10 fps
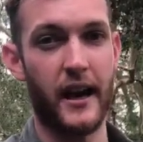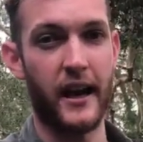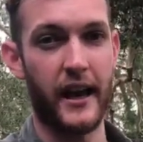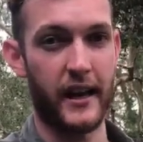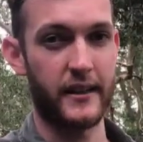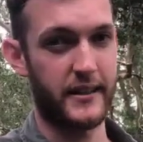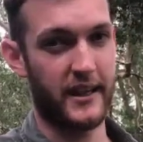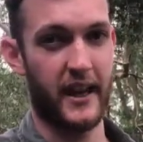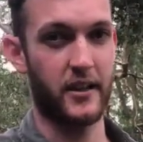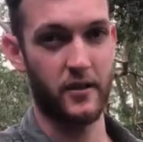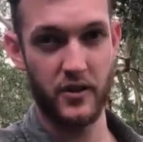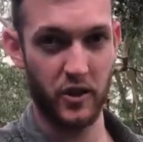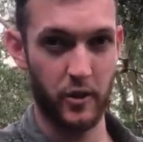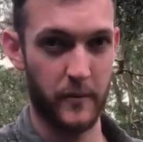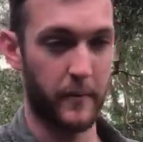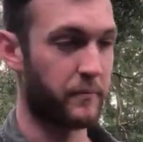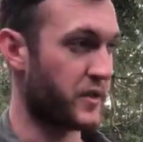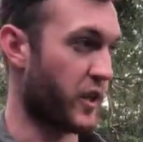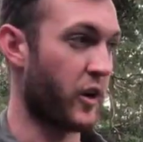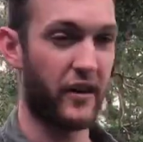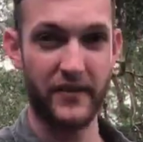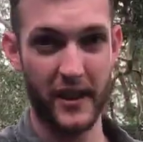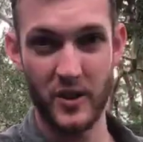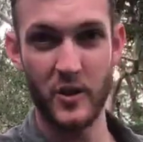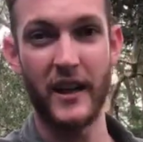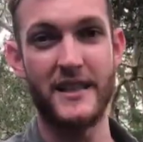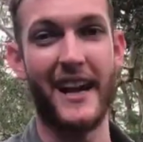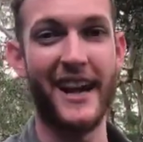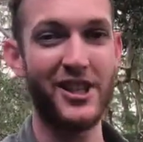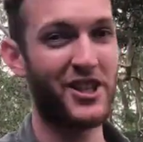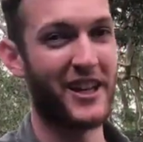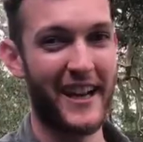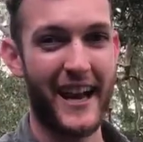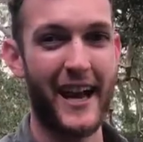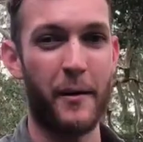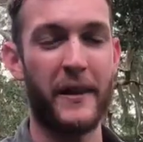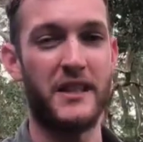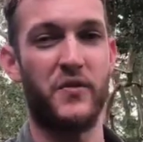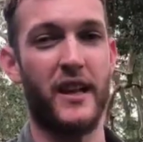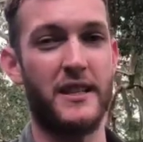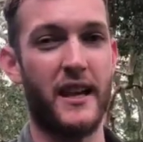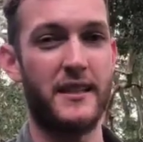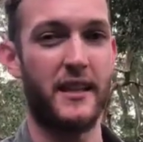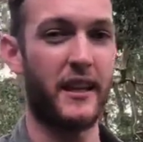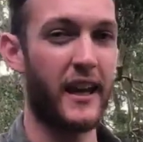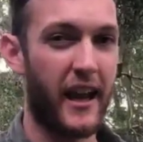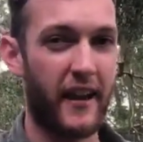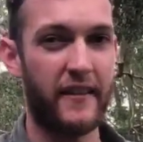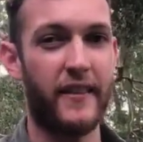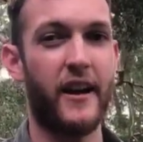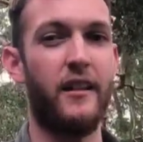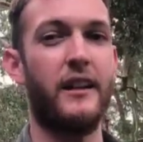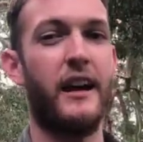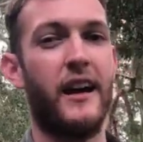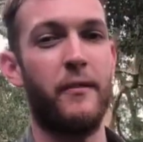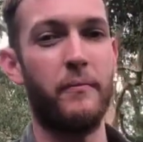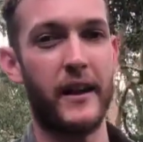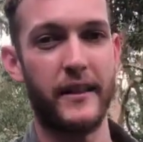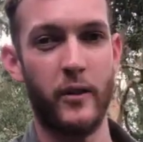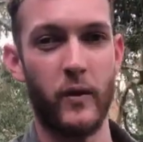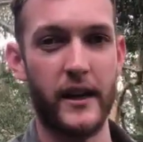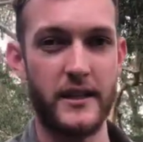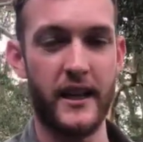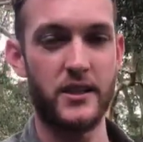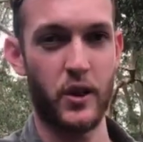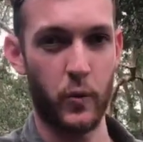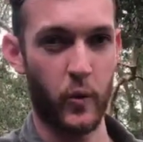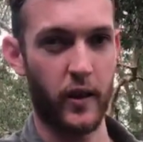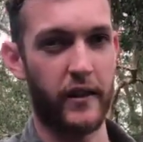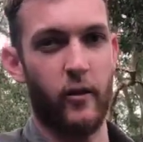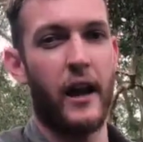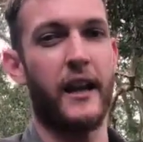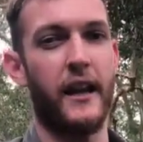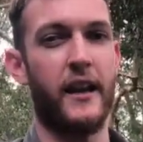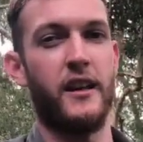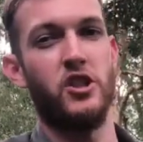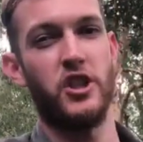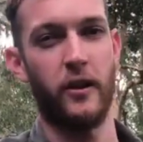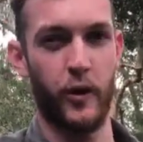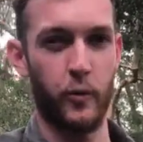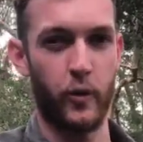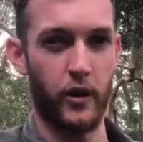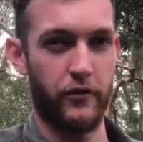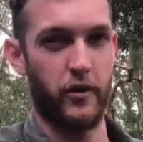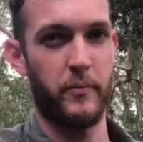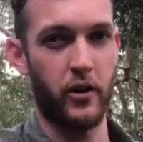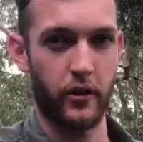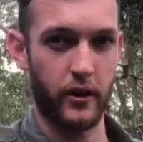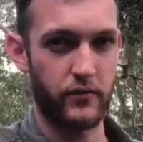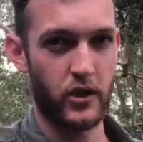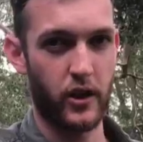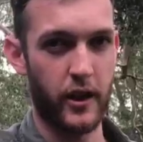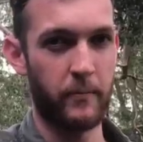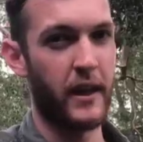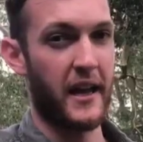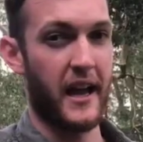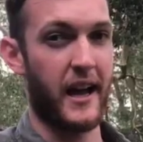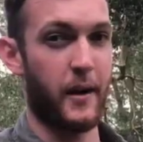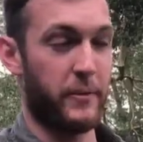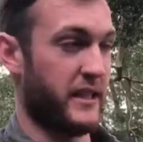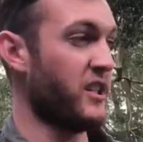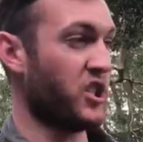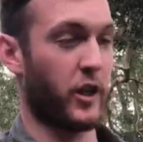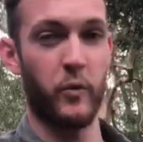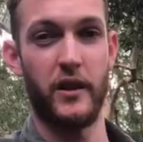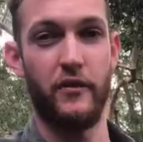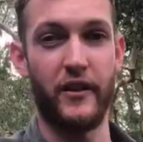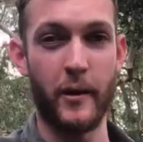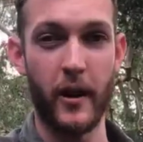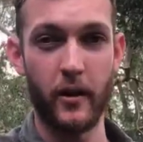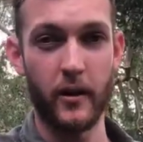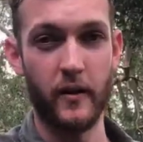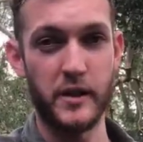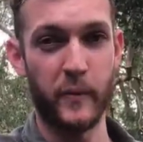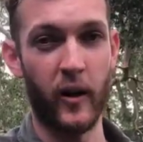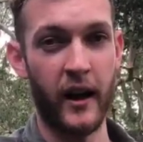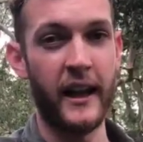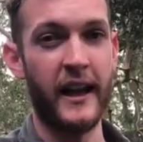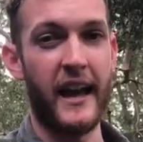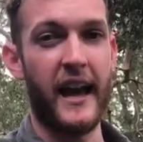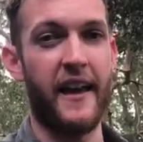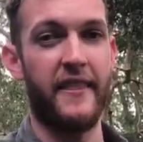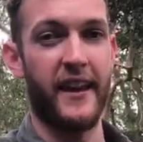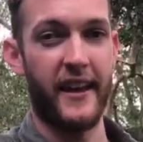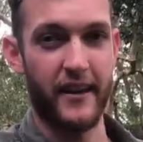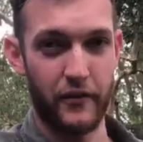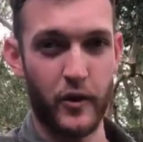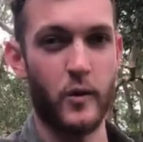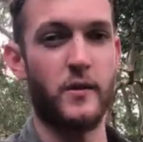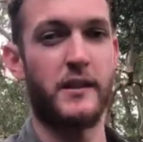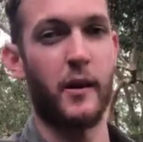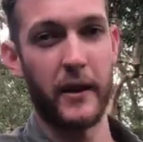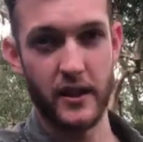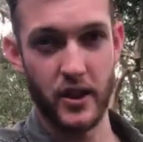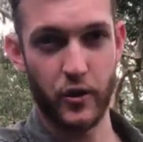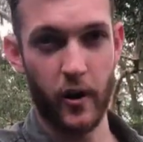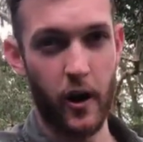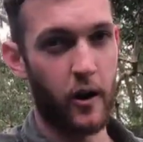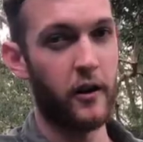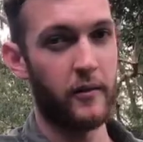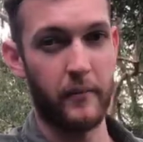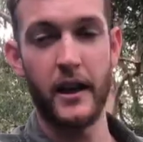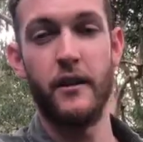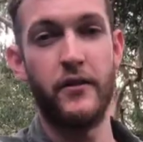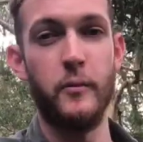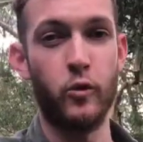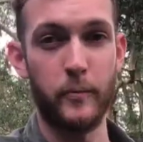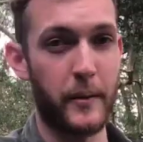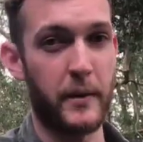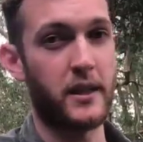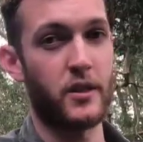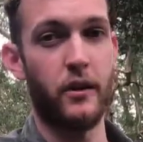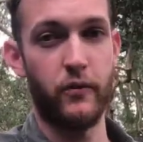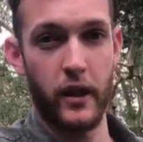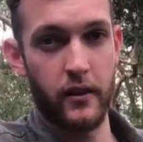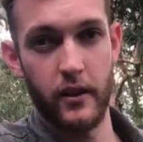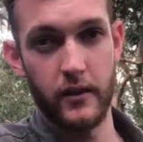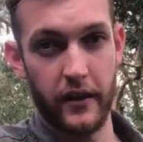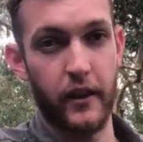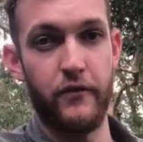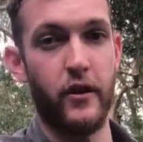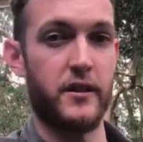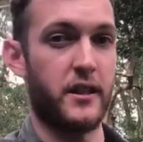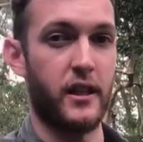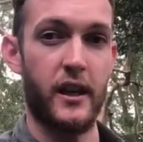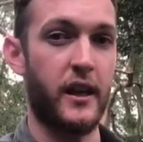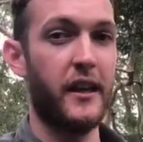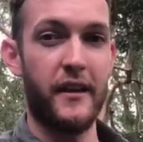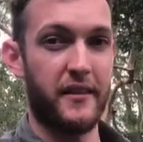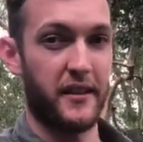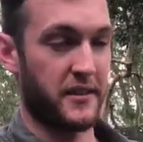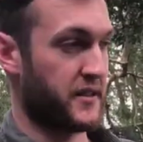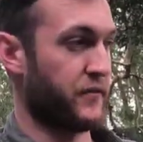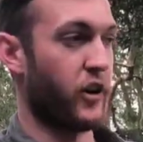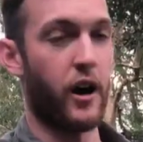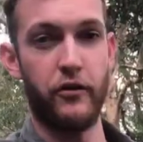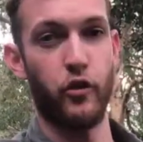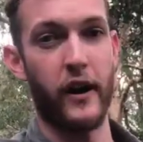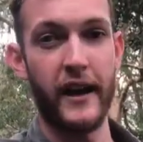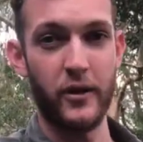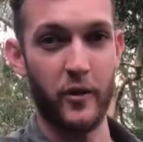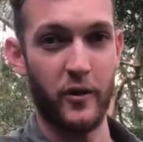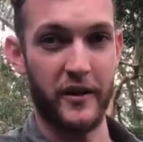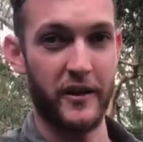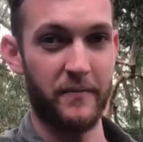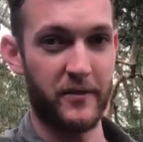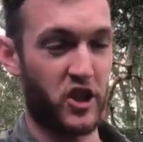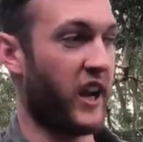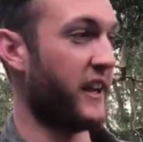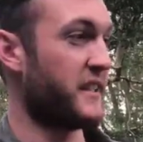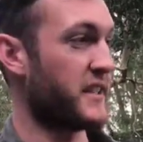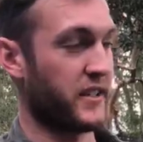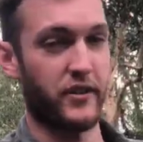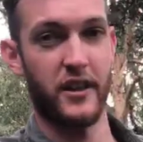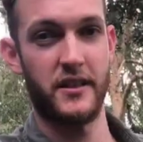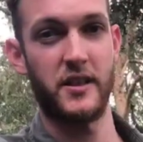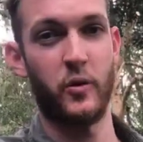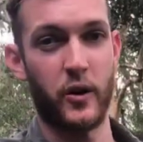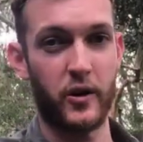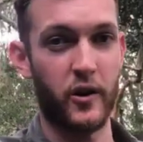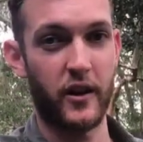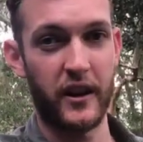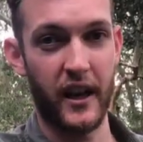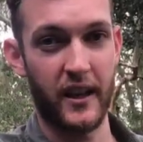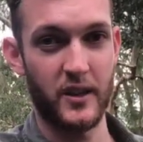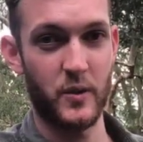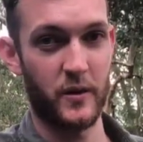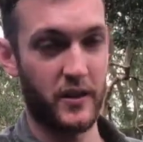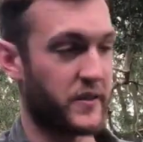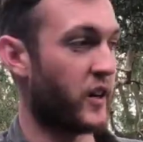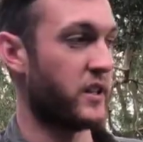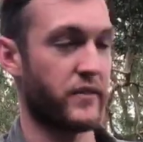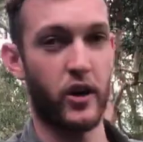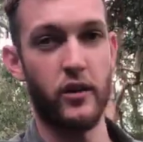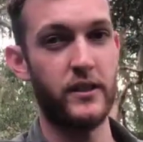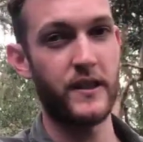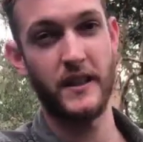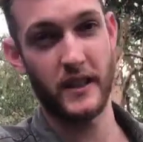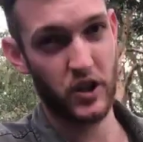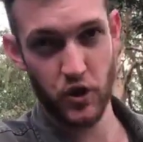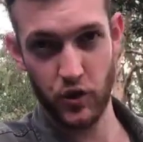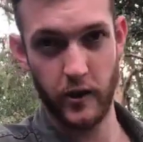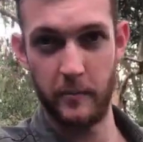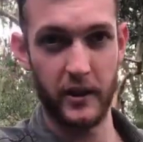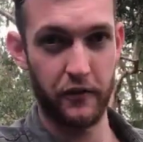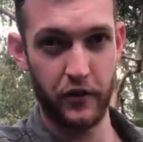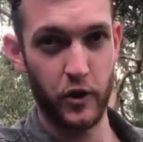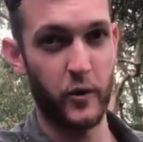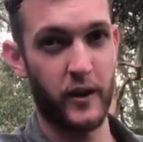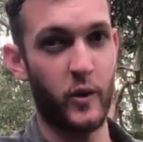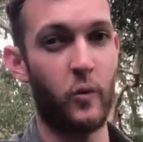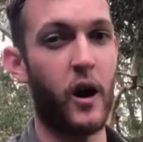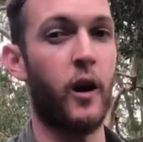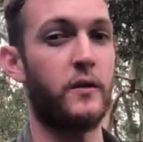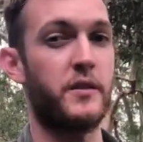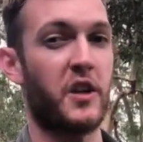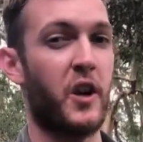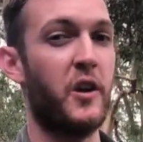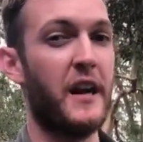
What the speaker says: eggs and consume them. So if they do get to hatch, that's fantastic. And then they'll make their way down to the water. They'll hang out in shallow water for a period of time, potentially with the female close by. And then, of course, they'll begin to grow. Many of them will be picked off within their first year. The survival rate, or the chances of a saltwater croc getting to the size of Elvis, is extremely few in the wild. So